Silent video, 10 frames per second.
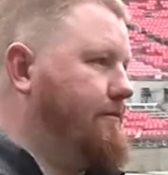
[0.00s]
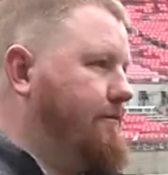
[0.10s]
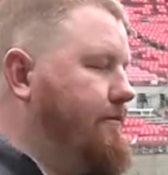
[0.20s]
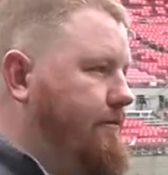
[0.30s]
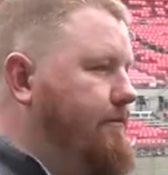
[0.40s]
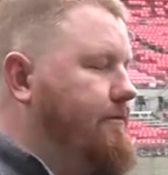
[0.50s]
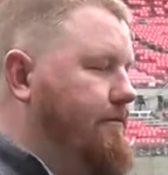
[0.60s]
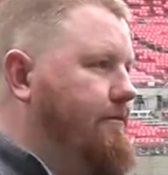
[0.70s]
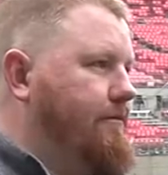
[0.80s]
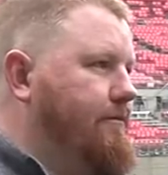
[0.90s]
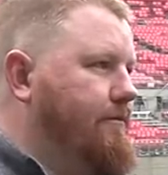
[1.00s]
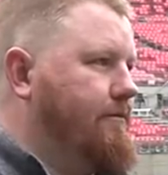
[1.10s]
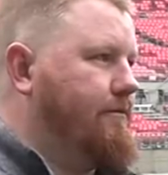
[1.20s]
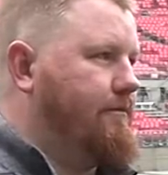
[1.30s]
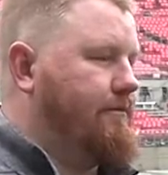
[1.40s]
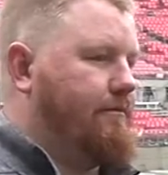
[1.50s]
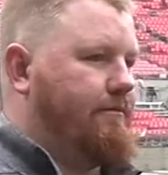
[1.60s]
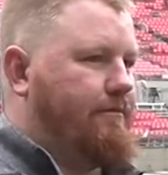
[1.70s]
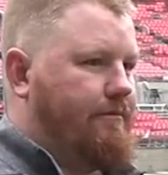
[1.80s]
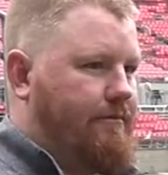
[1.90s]

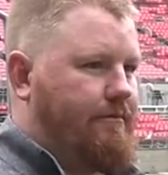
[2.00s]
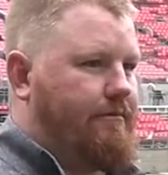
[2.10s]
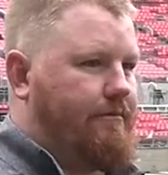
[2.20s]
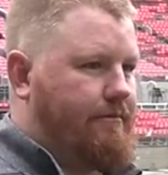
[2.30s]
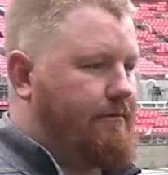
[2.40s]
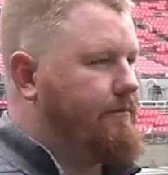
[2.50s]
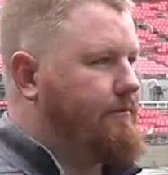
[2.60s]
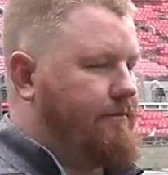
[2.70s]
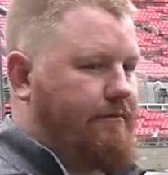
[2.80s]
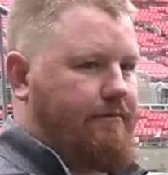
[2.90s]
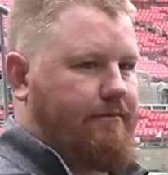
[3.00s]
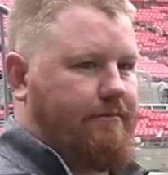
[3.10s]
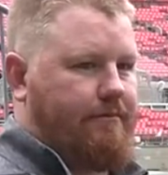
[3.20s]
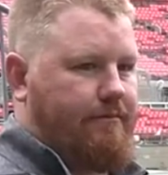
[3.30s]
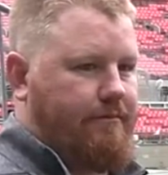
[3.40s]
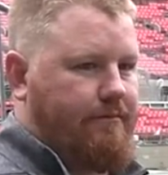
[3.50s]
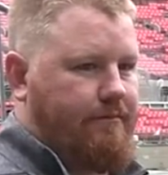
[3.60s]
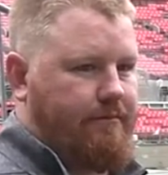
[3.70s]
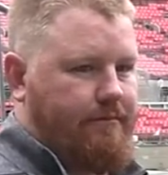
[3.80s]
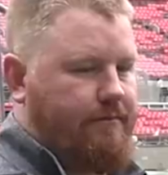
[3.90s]

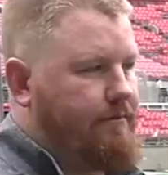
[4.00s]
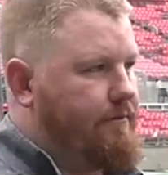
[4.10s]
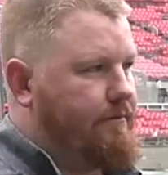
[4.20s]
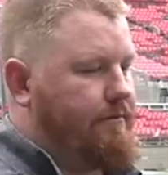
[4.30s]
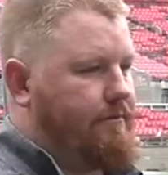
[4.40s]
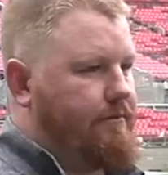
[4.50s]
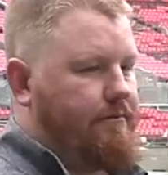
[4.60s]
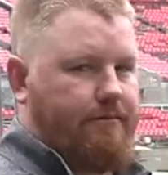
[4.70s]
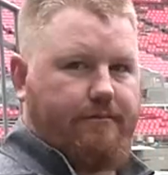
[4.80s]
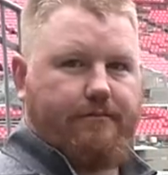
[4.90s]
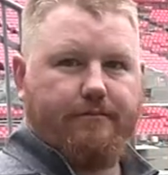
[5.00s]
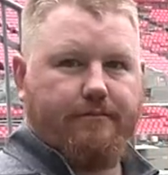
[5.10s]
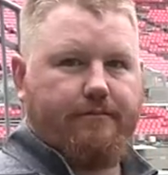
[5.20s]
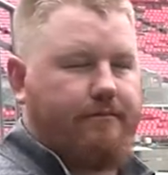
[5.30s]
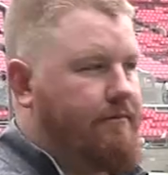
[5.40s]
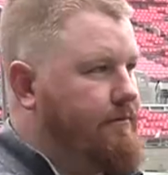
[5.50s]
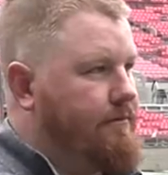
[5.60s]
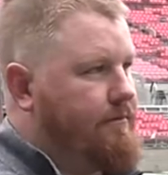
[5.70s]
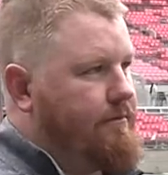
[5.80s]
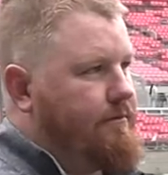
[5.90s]

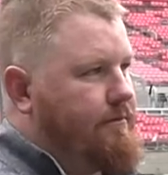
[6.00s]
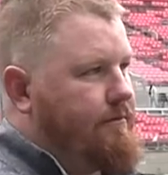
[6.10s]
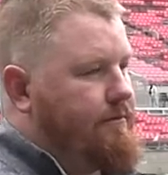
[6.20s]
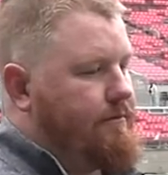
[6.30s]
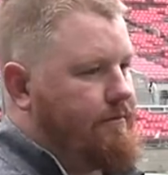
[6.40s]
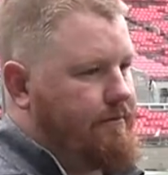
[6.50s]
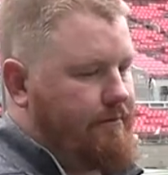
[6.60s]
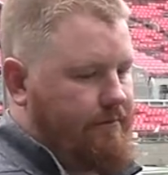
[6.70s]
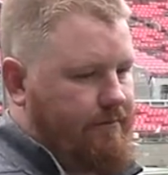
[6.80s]
(not speaking)